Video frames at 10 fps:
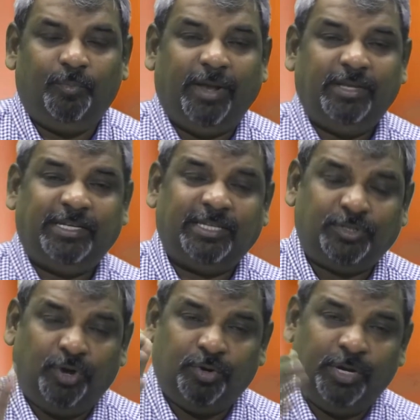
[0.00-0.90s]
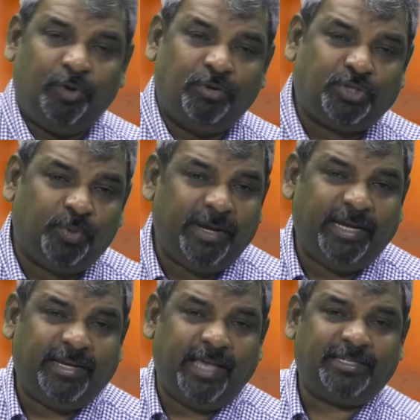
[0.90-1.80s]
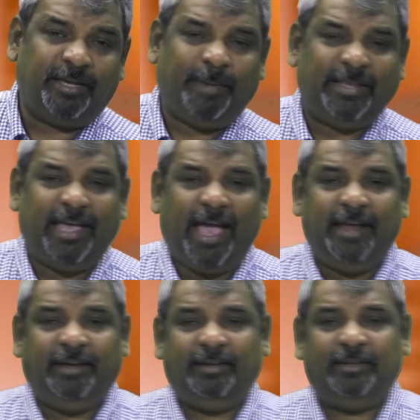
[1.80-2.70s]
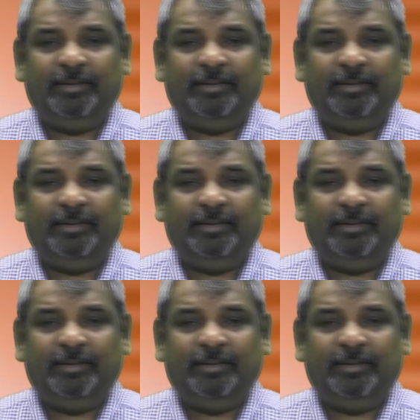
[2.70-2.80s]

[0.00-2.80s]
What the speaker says: Well, Jesus not only goes to her, he takes her by the hand.